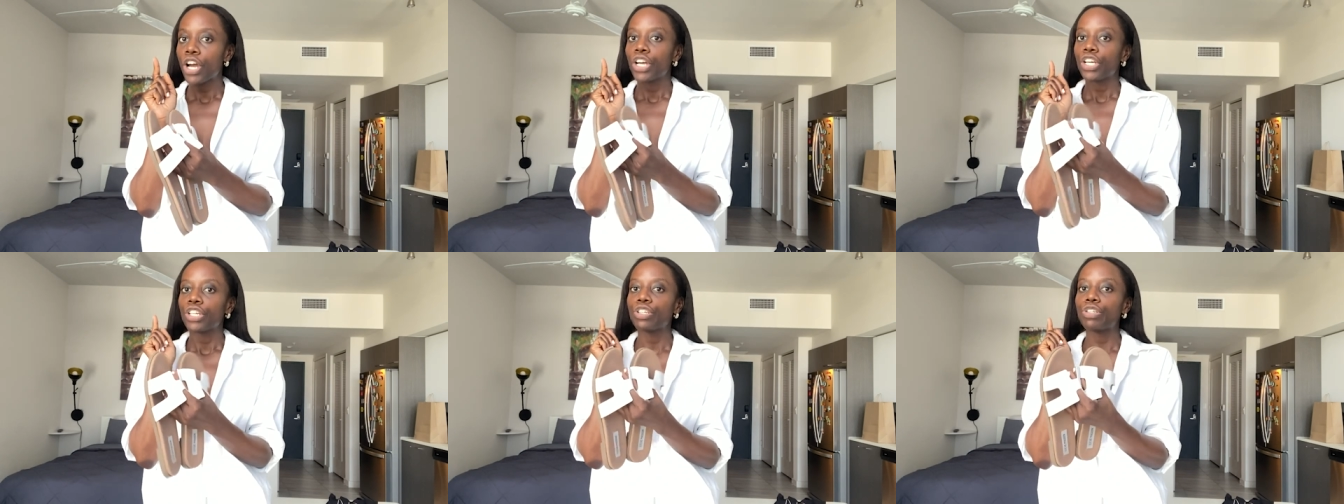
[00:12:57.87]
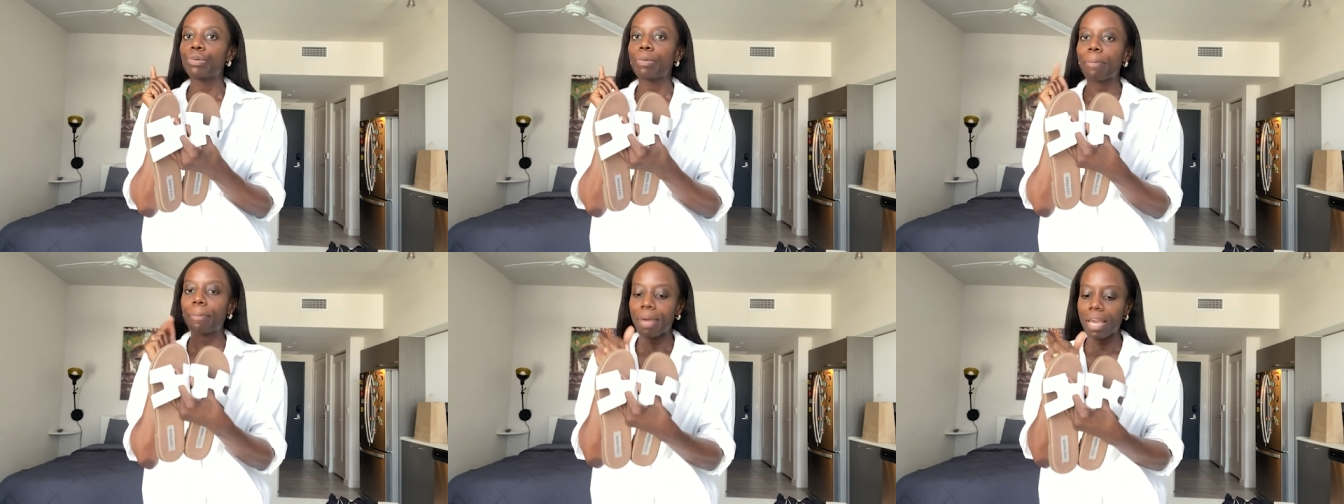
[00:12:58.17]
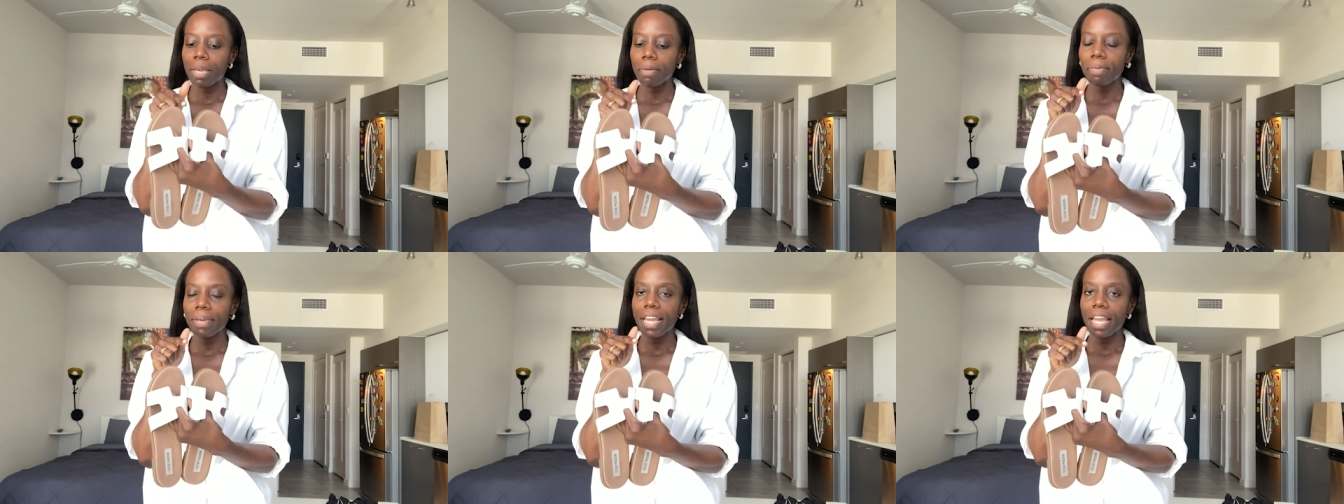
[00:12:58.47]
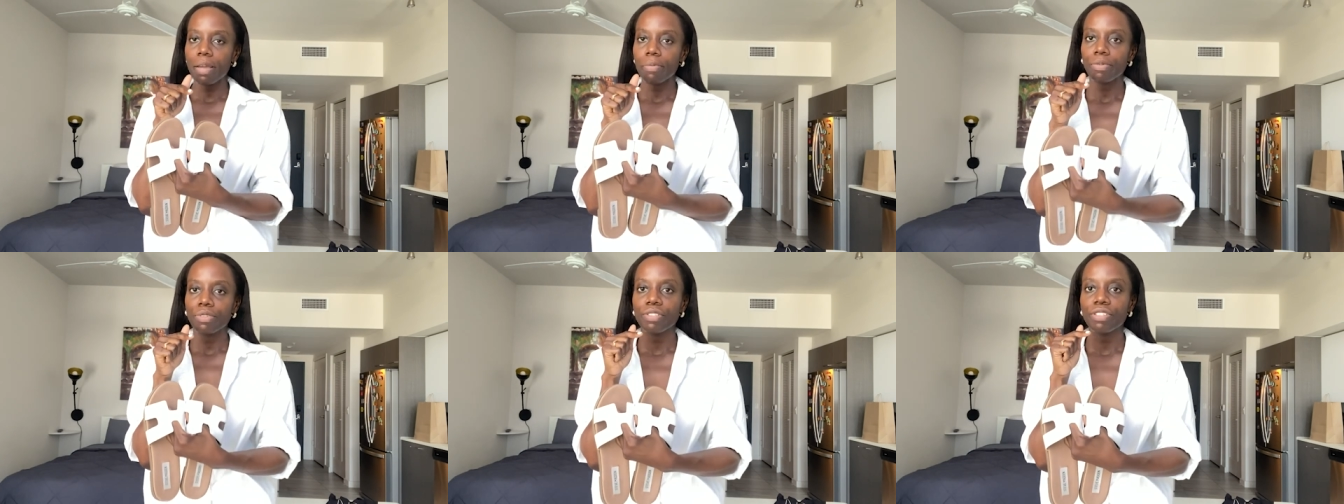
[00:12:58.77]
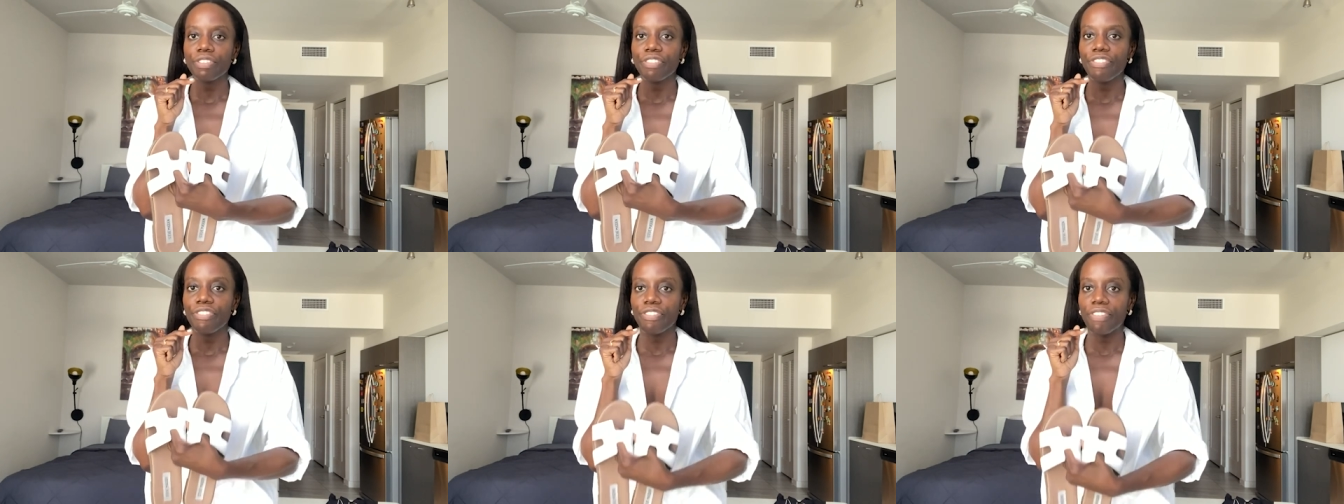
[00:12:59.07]
you may be able to
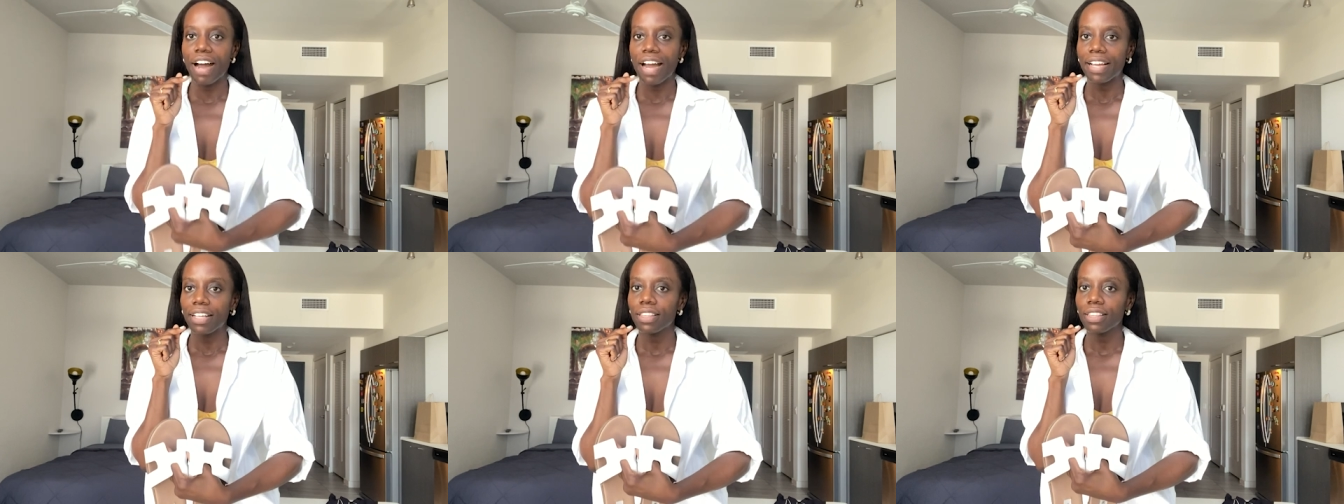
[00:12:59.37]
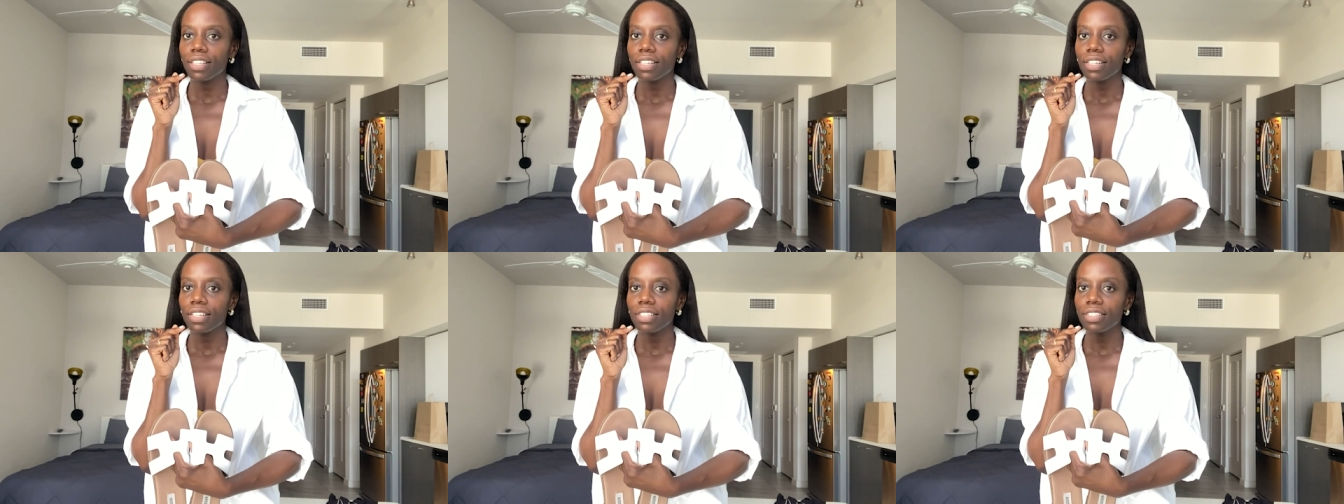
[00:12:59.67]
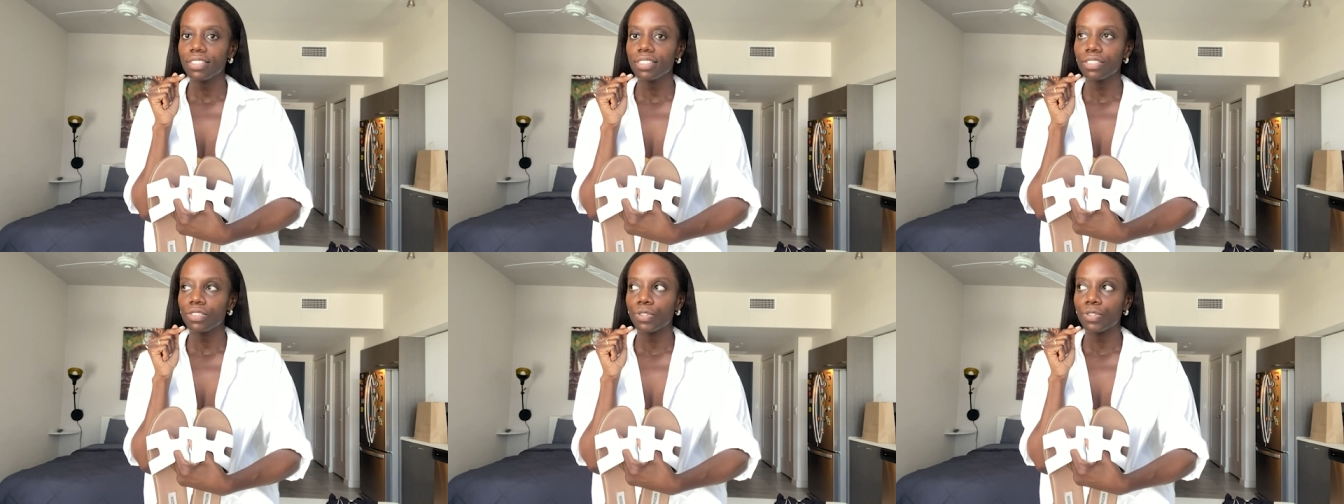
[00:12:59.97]
find these,